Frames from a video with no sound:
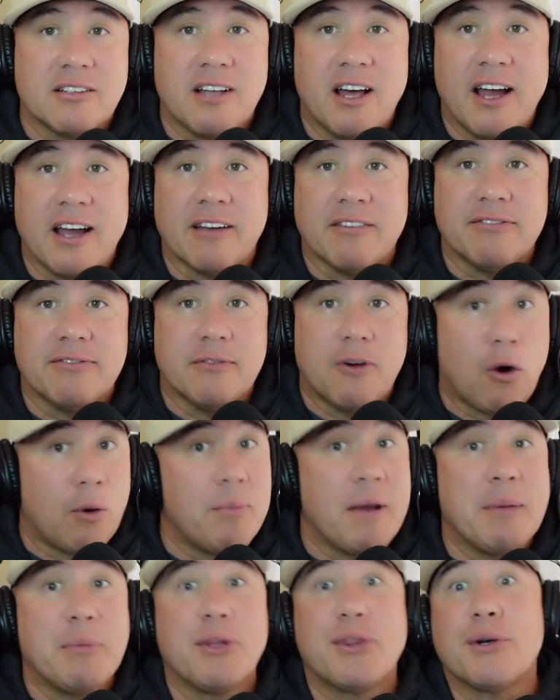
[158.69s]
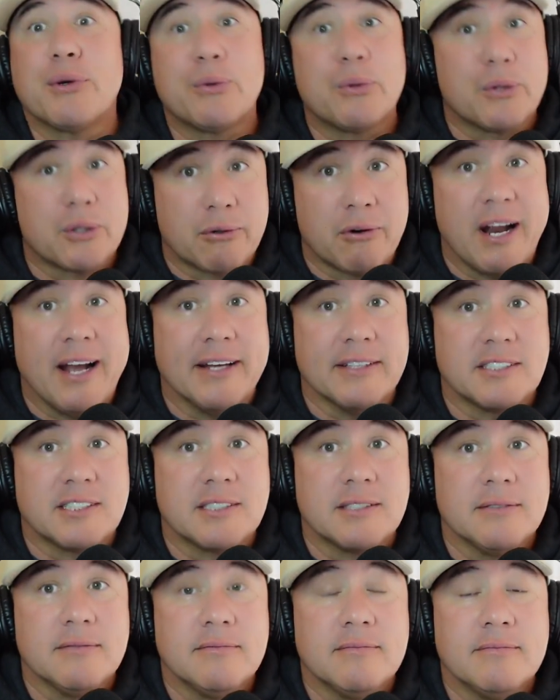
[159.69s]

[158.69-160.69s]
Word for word: life or maybe their regrets.